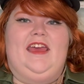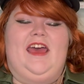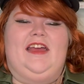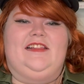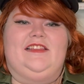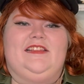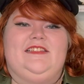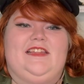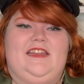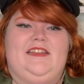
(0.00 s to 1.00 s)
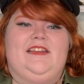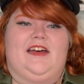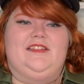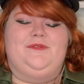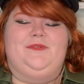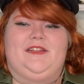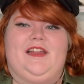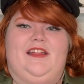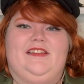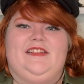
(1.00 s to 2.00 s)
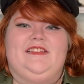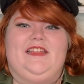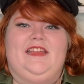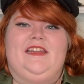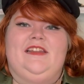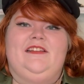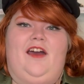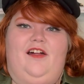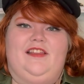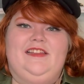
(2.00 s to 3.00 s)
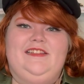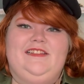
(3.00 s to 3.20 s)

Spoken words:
actually studied costume technologies in college.